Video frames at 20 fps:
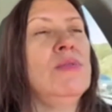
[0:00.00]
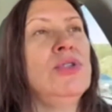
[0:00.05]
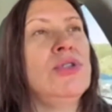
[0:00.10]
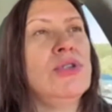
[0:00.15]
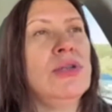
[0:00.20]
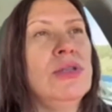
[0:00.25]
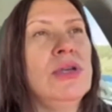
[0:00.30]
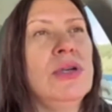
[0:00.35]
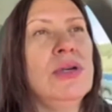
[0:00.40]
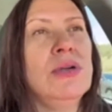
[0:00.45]

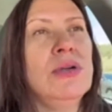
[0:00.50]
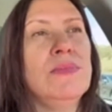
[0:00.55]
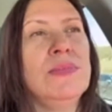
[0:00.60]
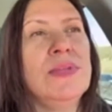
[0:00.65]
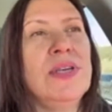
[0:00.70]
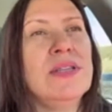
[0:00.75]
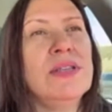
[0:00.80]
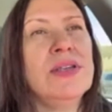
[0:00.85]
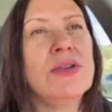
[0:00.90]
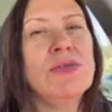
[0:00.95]
which are the
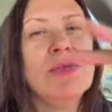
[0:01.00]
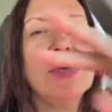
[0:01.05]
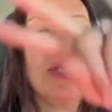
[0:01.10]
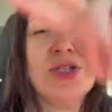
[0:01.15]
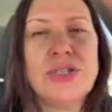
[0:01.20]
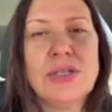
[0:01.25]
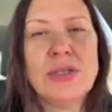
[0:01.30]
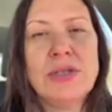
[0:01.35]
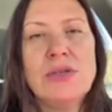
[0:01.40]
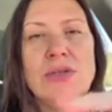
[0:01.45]
ethnic
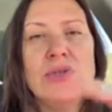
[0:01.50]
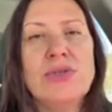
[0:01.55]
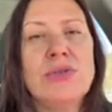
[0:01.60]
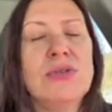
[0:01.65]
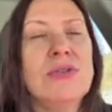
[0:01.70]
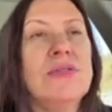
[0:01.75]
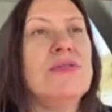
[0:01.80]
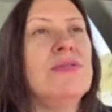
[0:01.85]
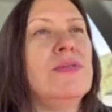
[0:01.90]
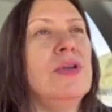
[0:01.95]
Russian
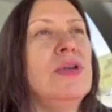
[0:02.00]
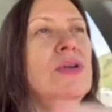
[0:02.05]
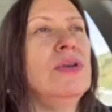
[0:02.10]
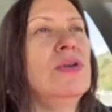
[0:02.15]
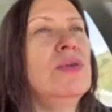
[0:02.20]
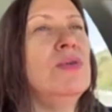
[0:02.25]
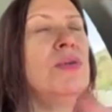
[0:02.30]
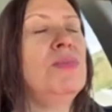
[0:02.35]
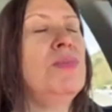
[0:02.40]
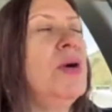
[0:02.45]
sort of, you
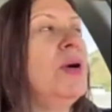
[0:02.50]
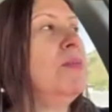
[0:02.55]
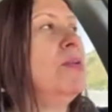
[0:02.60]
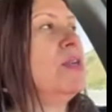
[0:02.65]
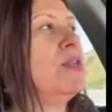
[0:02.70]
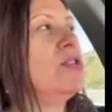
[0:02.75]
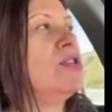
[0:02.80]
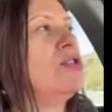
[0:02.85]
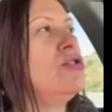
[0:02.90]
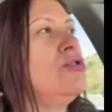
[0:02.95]
know,
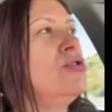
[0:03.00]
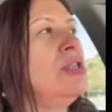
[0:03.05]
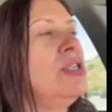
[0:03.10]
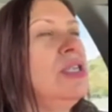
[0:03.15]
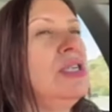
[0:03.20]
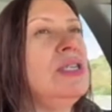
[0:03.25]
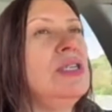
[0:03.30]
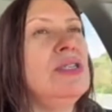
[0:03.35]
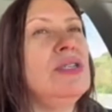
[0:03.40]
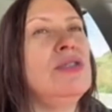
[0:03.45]
republics to
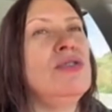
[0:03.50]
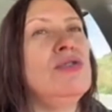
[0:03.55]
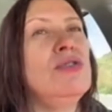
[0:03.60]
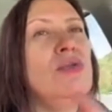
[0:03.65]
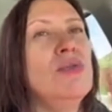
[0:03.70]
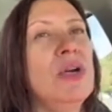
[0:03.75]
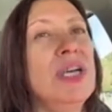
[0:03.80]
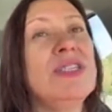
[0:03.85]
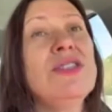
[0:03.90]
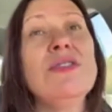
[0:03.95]
the east,
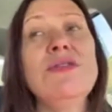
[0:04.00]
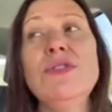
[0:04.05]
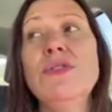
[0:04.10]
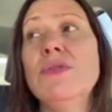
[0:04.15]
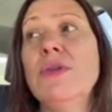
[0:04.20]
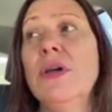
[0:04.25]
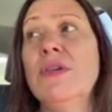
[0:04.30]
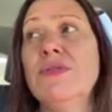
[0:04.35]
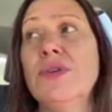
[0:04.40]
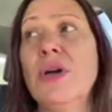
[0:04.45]
to the west
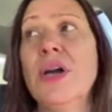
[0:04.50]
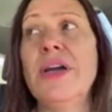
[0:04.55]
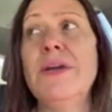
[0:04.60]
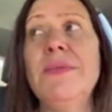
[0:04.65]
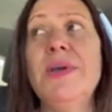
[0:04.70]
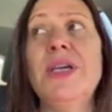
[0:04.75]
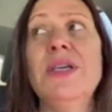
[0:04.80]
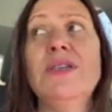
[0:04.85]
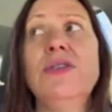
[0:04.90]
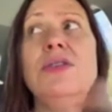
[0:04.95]
of
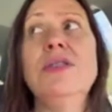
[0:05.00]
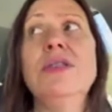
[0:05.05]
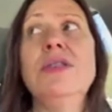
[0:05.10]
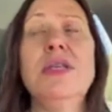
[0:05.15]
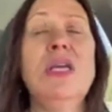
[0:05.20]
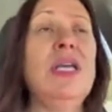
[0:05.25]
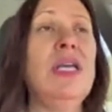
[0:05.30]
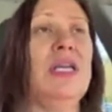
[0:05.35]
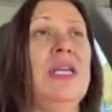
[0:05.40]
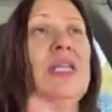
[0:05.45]
Crimea
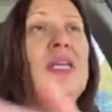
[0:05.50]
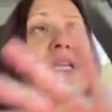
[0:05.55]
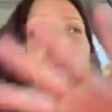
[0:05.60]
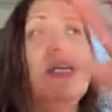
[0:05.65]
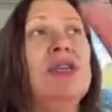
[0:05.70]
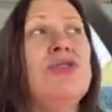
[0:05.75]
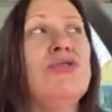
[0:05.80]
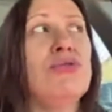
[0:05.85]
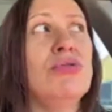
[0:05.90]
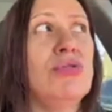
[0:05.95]
and in
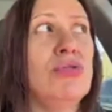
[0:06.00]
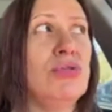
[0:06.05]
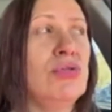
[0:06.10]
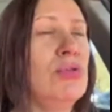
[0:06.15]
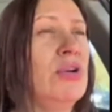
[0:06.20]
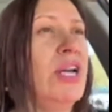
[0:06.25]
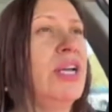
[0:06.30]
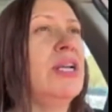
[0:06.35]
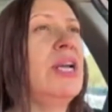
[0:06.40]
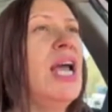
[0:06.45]
eastern
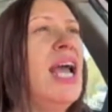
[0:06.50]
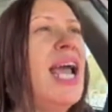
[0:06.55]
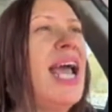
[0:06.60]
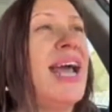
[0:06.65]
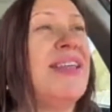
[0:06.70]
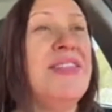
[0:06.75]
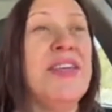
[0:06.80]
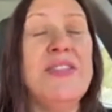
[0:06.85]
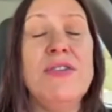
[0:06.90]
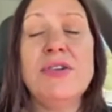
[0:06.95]
Ukraine.
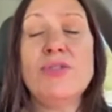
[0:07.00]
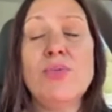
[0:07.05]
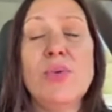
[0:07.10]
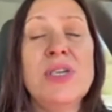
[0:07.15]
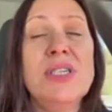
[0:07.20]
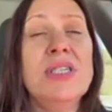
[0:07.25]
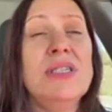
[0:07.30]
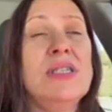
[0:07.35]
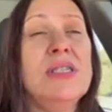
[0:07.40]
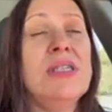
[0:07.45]
And then there's
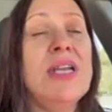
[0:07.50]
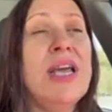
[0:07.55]
one in